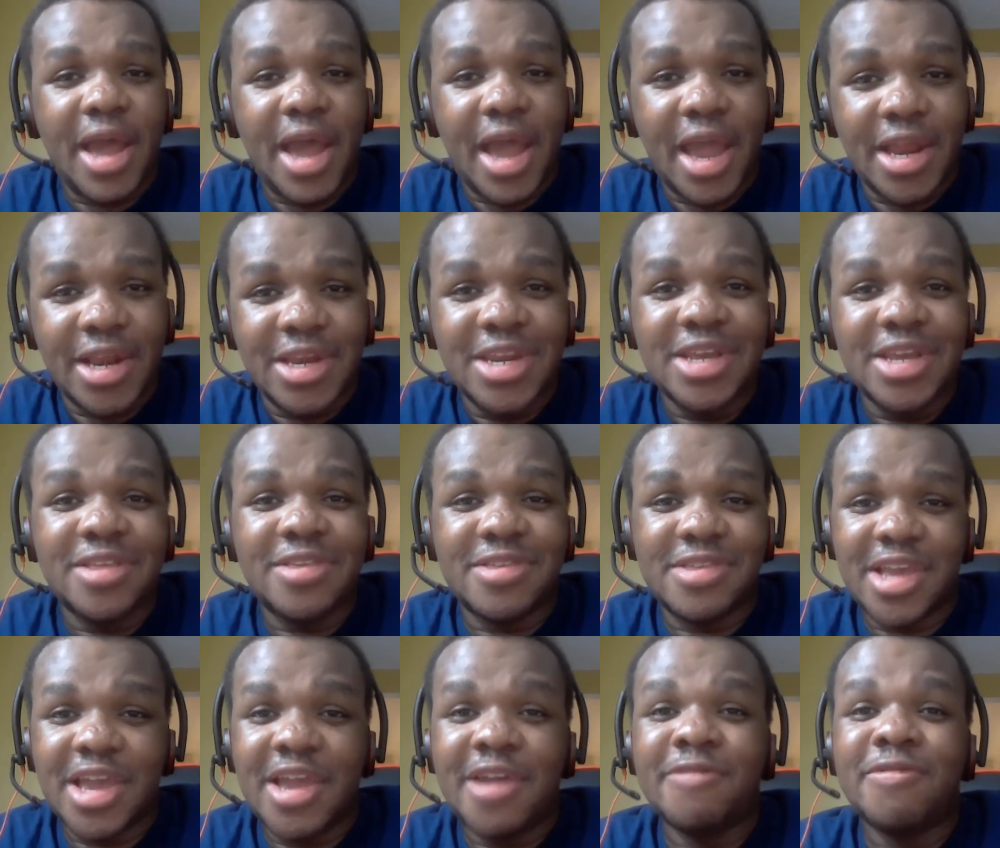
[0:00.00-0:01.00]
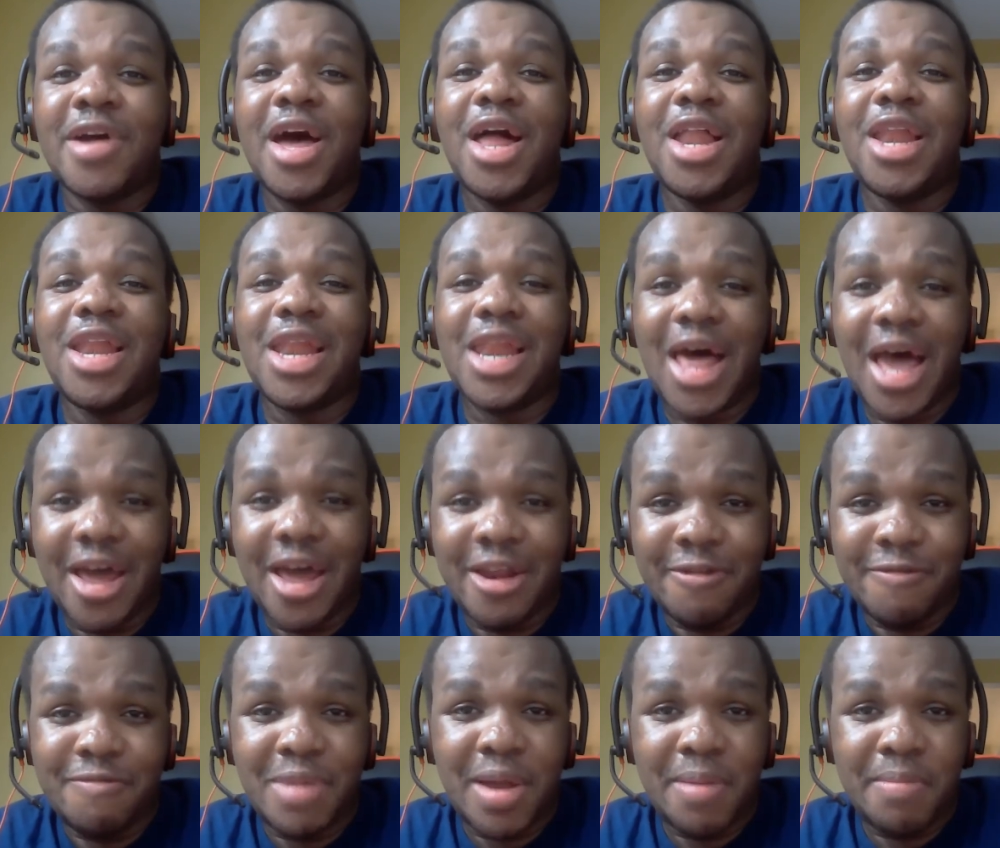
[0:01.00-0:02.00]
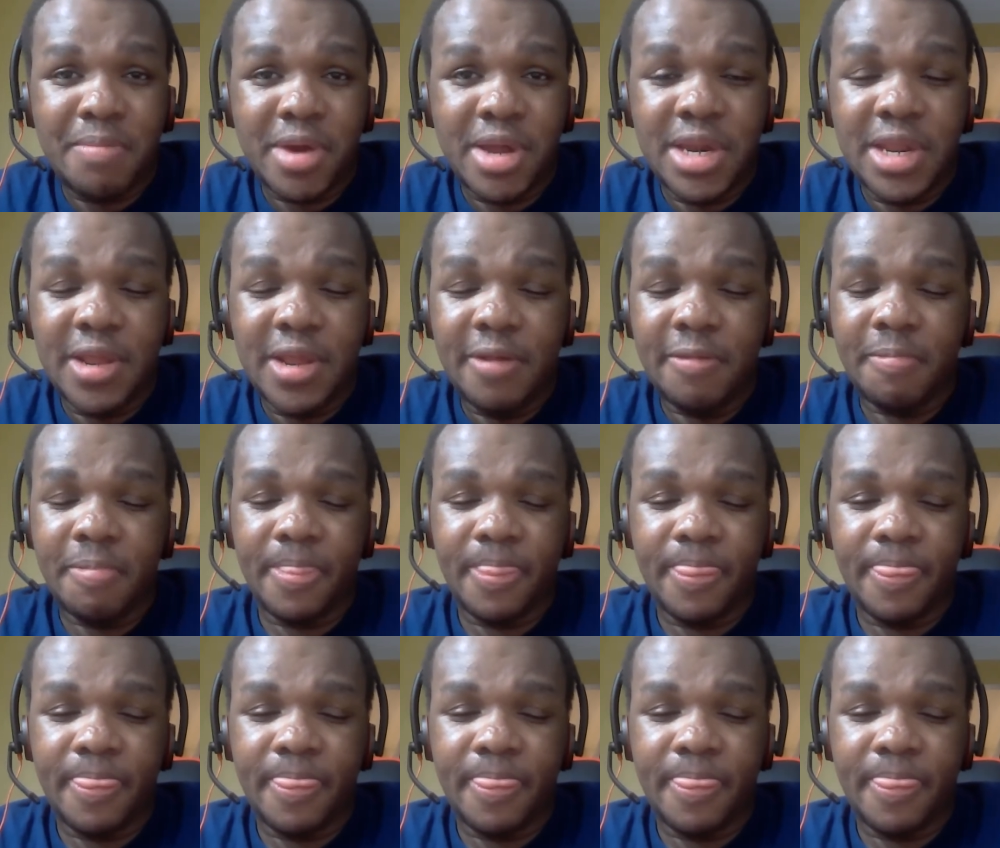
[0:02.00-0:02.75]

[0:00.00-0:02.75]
I did save a lot of my money.